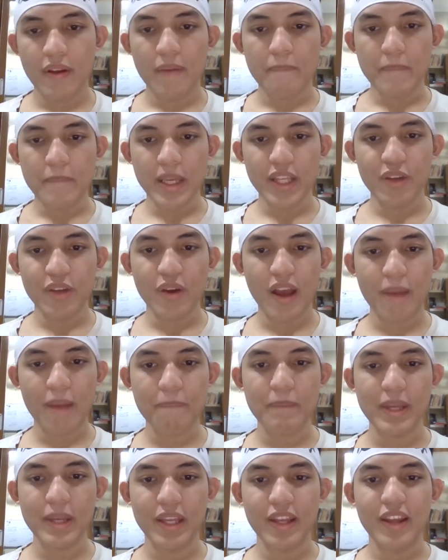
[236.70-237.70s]
Make You
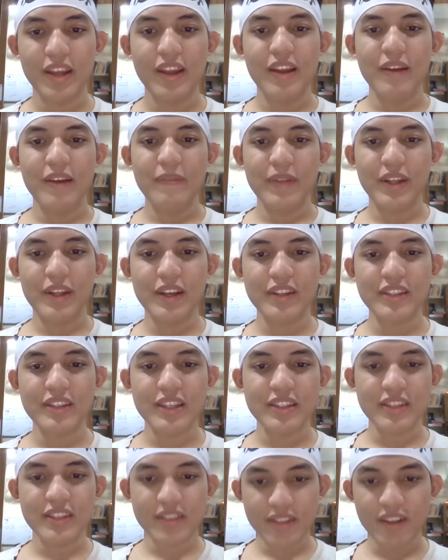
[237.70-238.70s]
Happy because
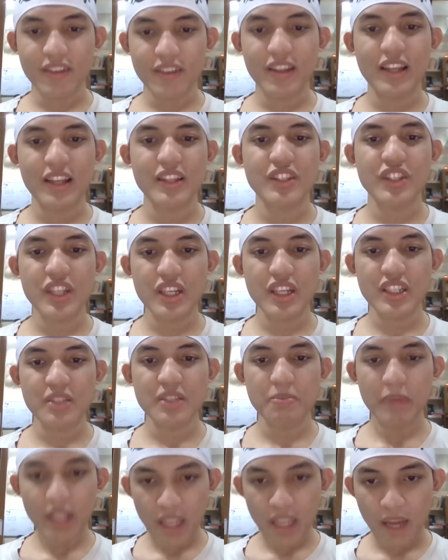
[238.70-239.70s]
it's a song that cheers
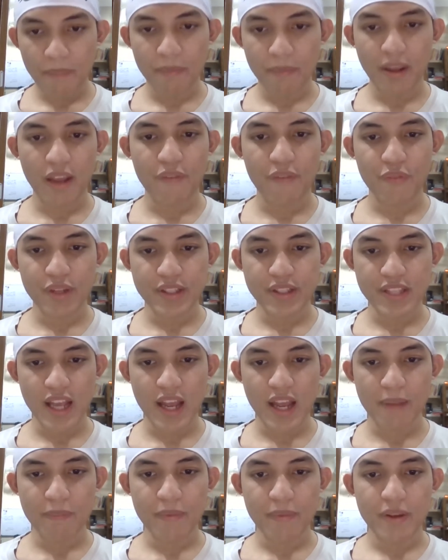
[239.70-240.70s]
me up every
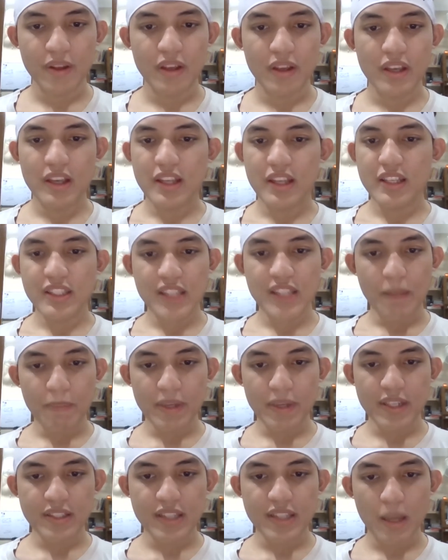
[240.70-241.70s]
time. Step
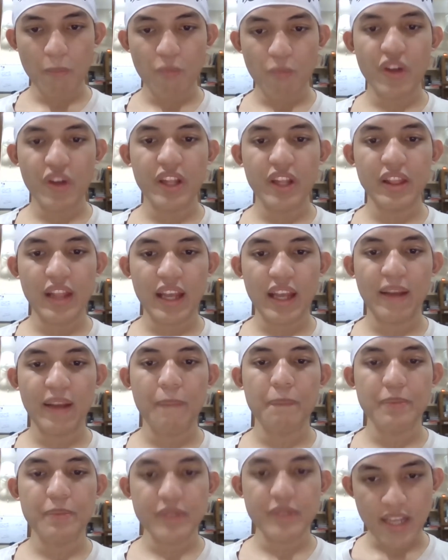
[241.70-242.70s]
and a Step felt like a
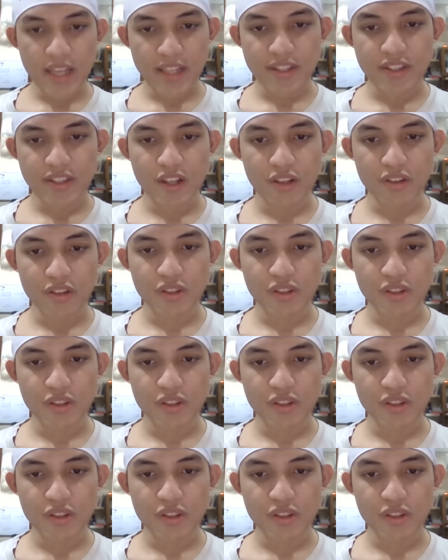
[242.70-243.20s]
sad song